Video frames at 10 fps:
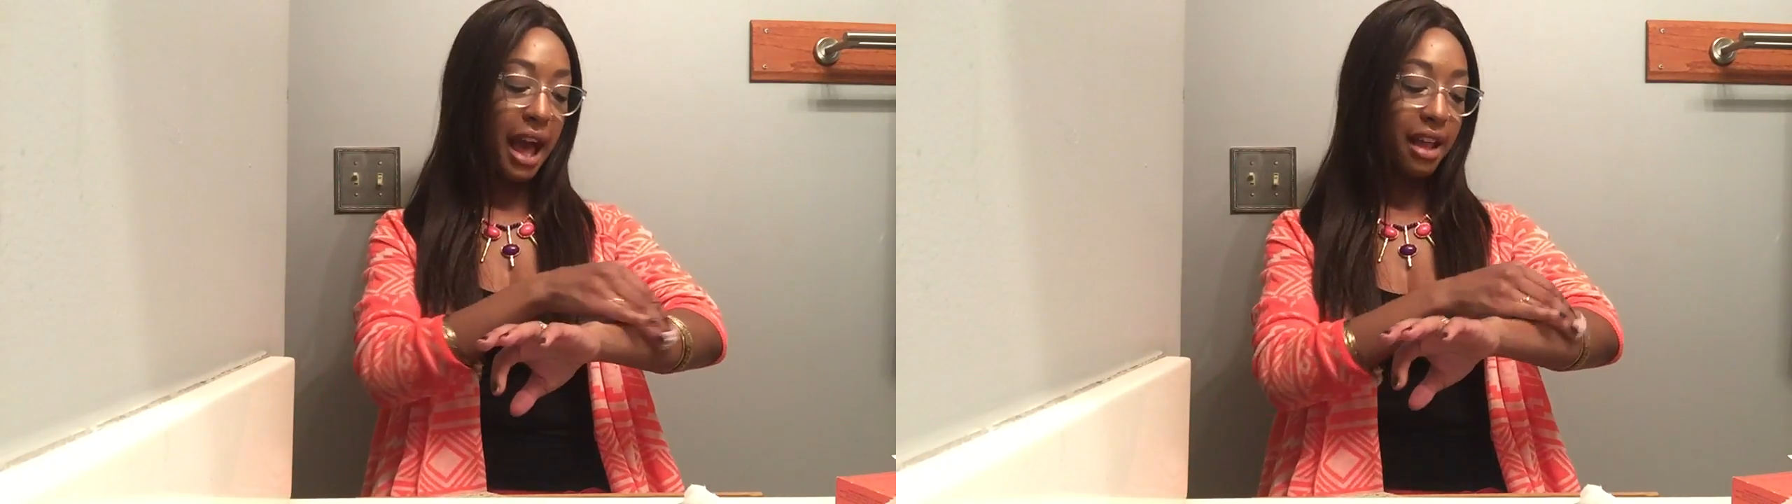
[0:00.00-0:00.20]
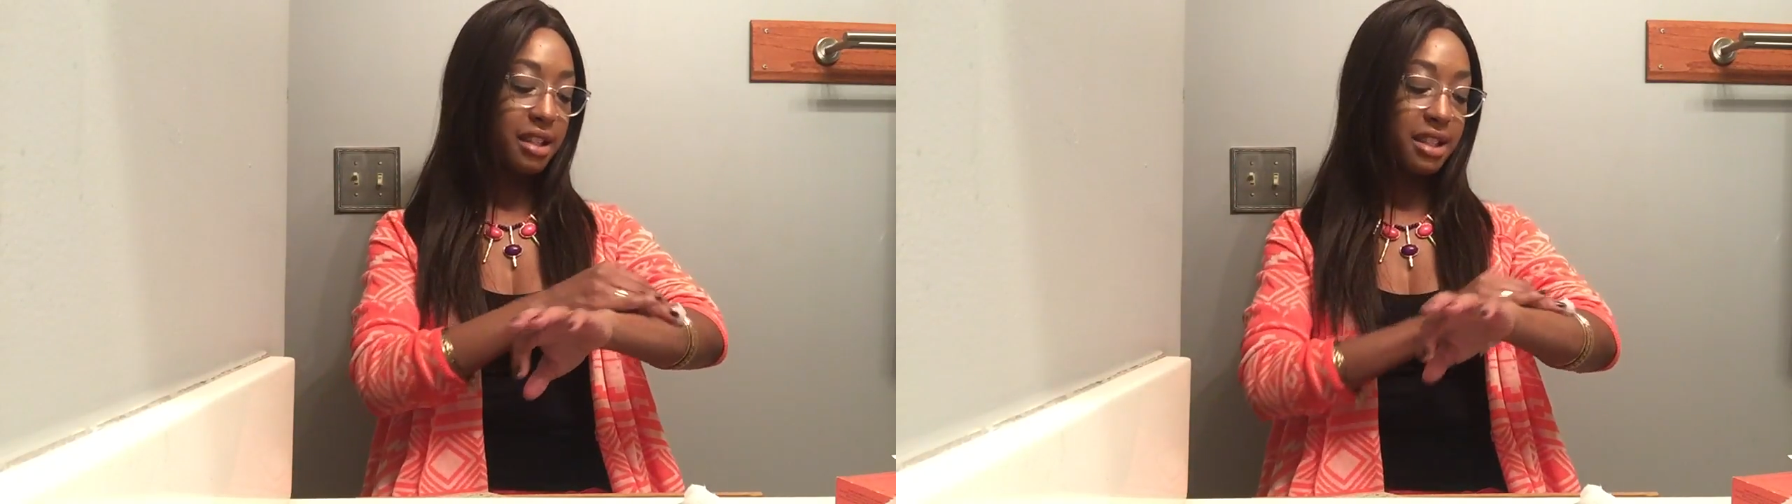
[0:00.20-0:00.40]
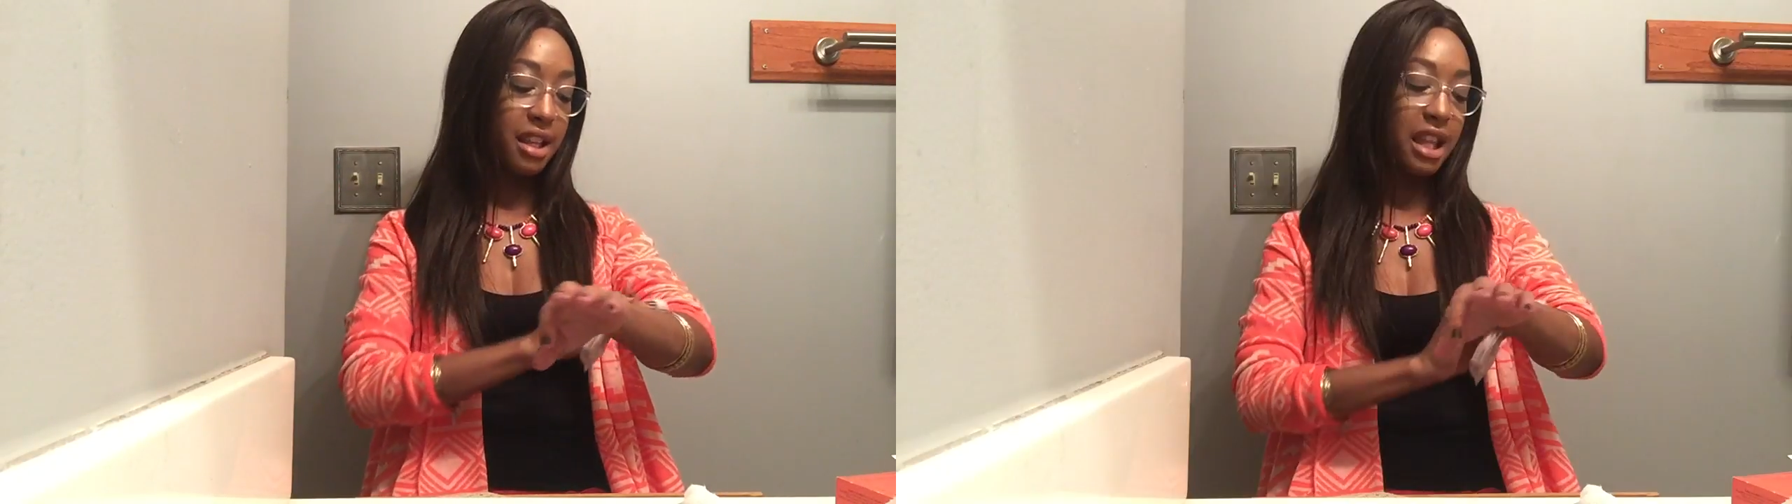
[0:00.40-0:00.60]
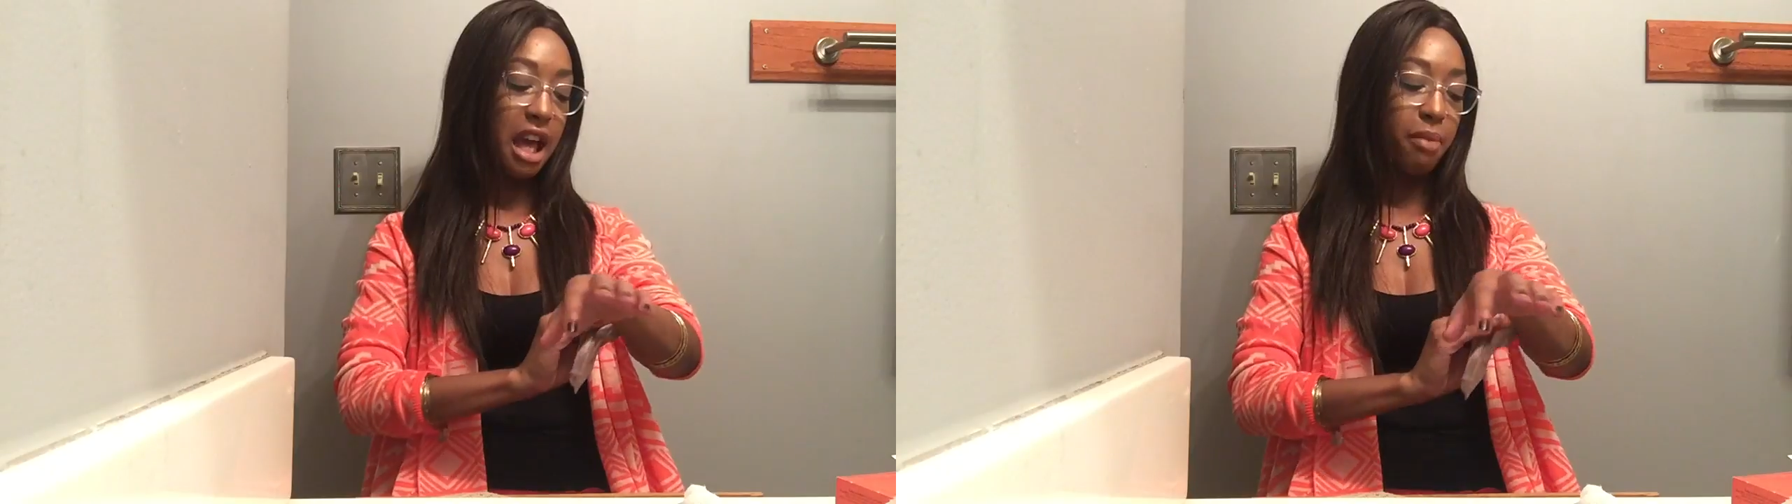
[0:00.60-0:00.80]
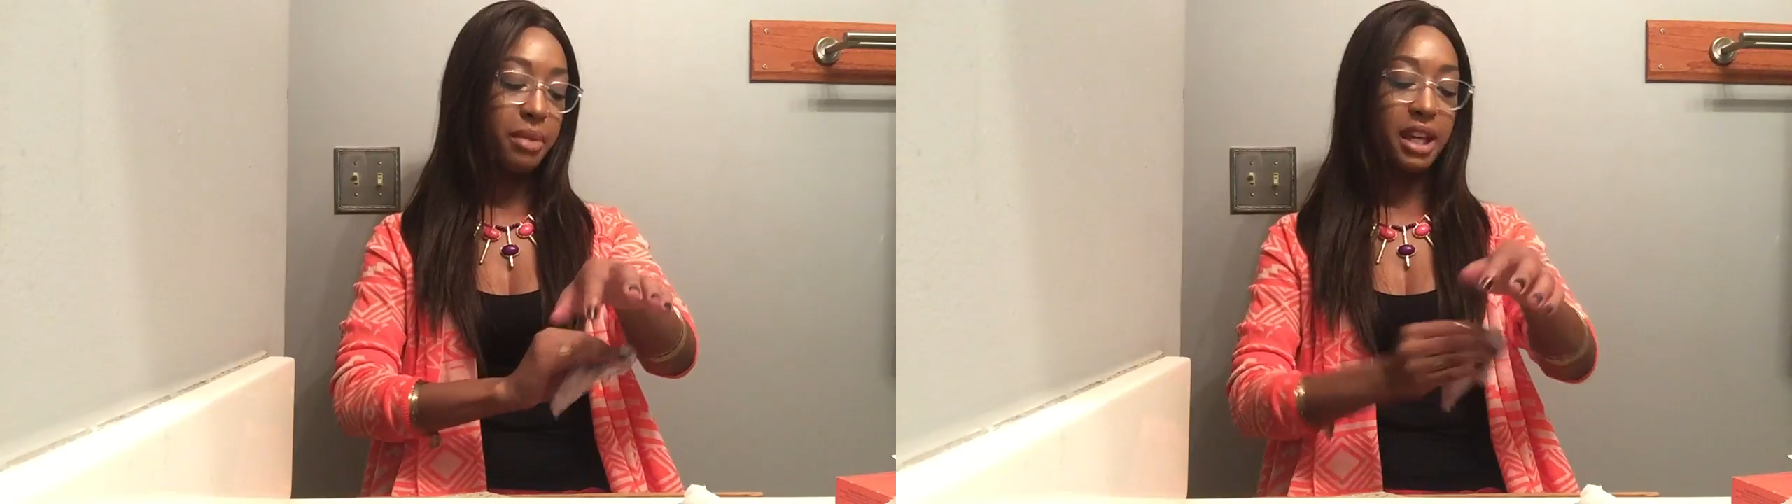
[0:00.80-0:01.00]
palettes in
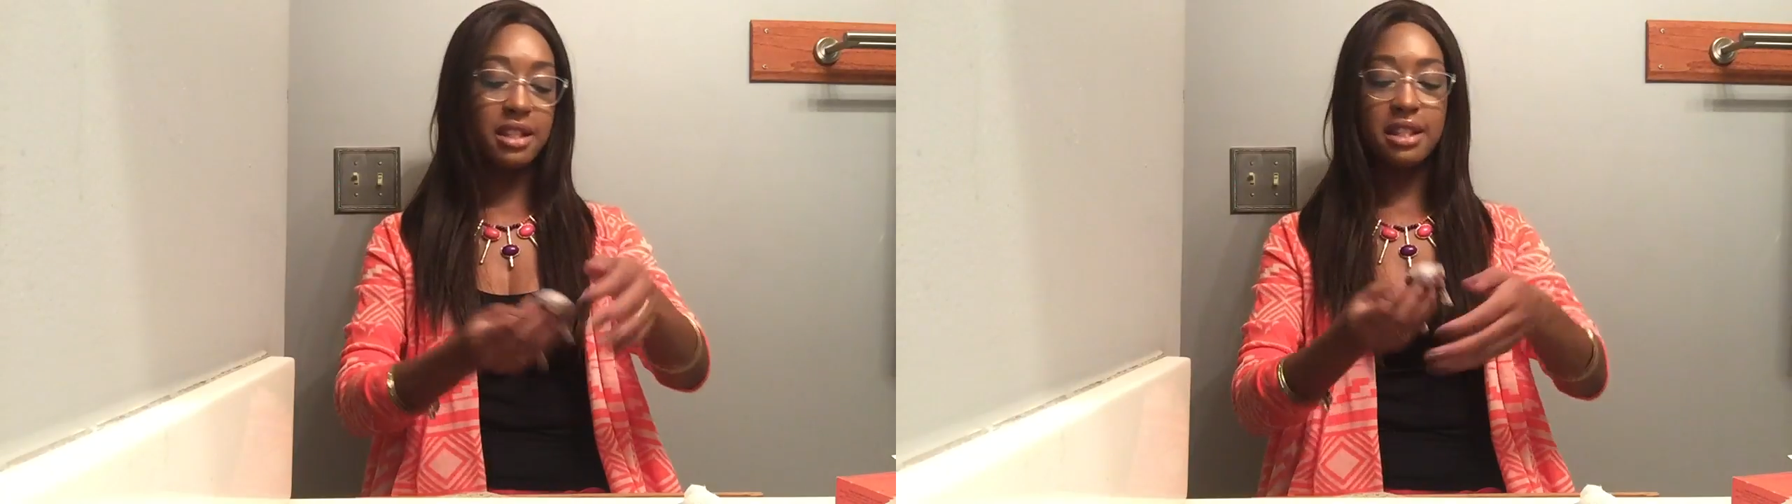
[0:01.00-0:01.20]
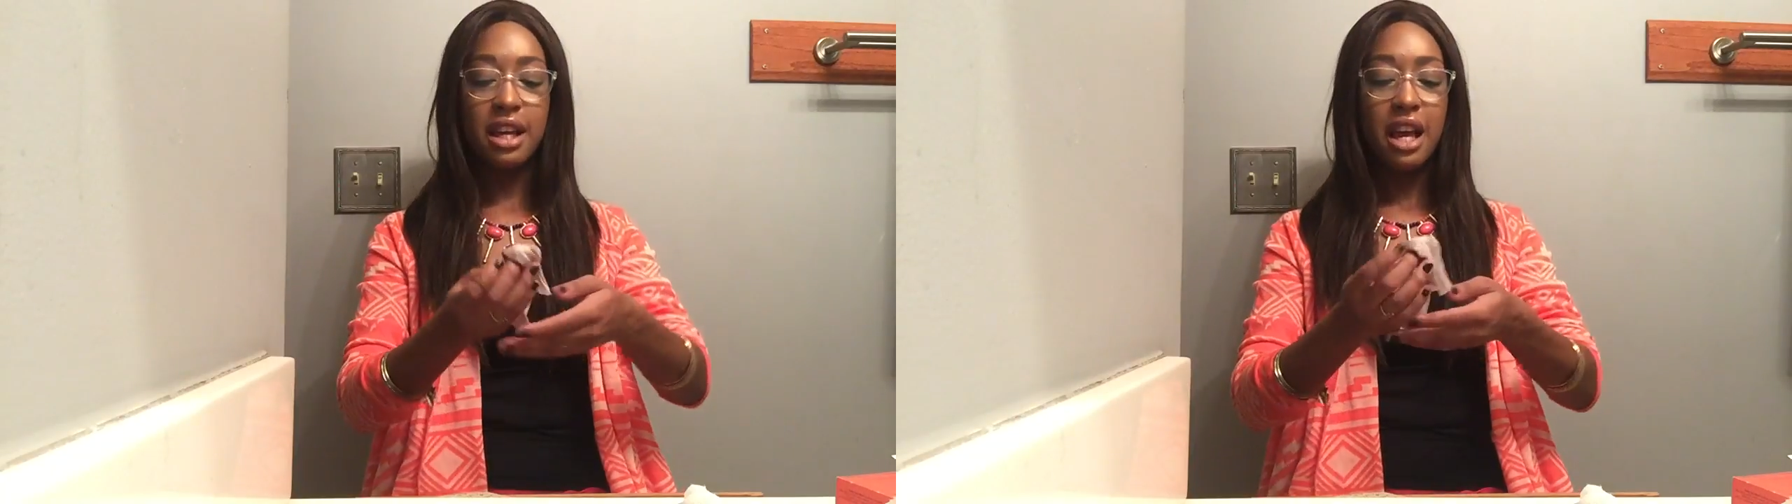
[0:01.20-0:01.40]
them because